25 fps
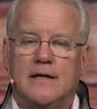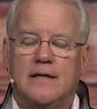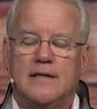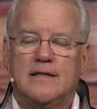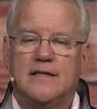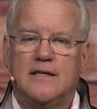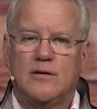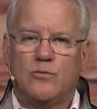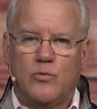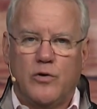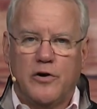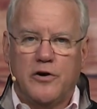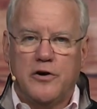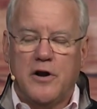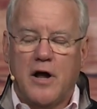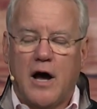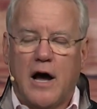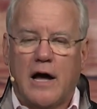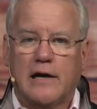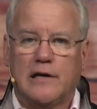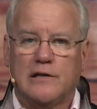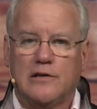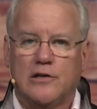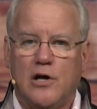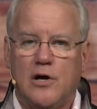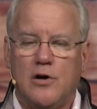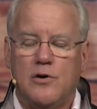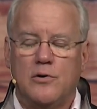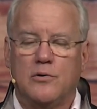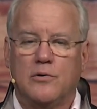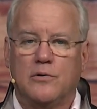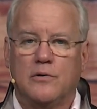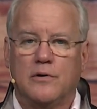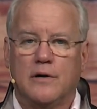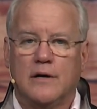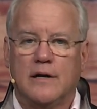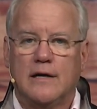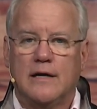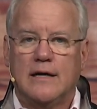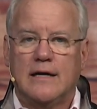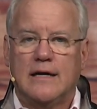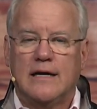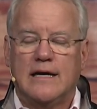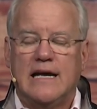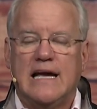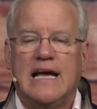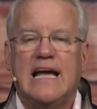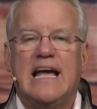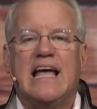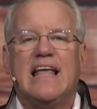That we're not alone.
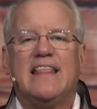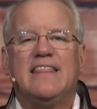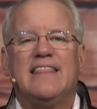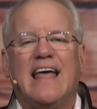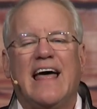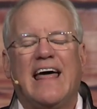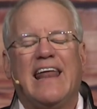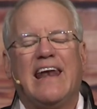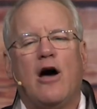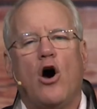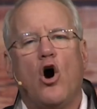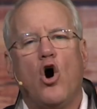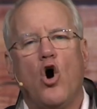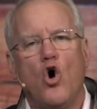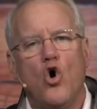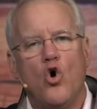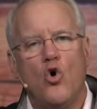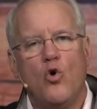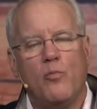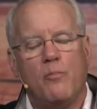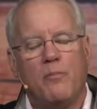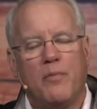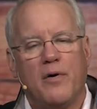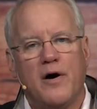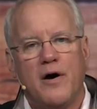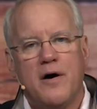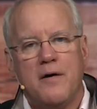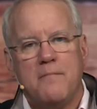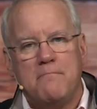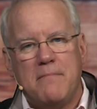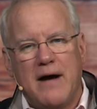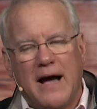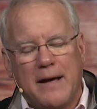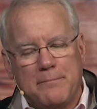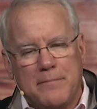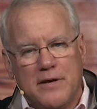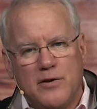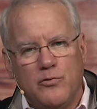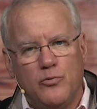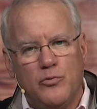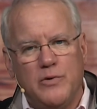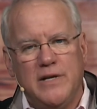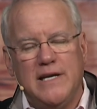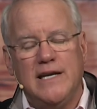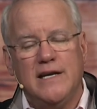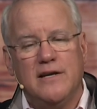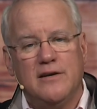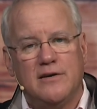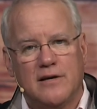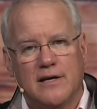And that hope might be
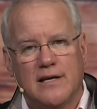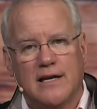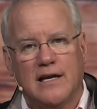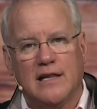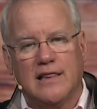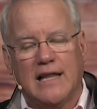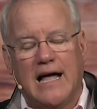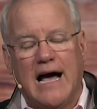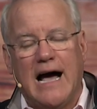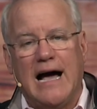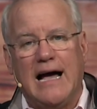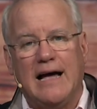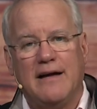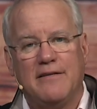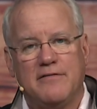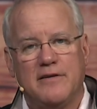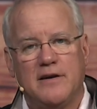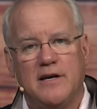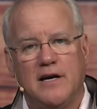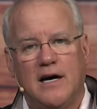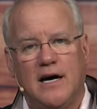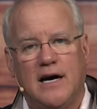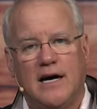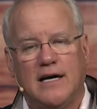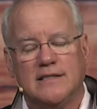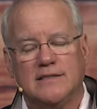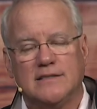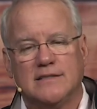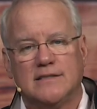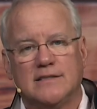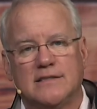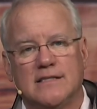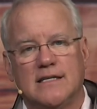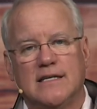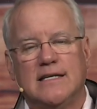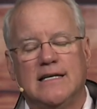real and alive in us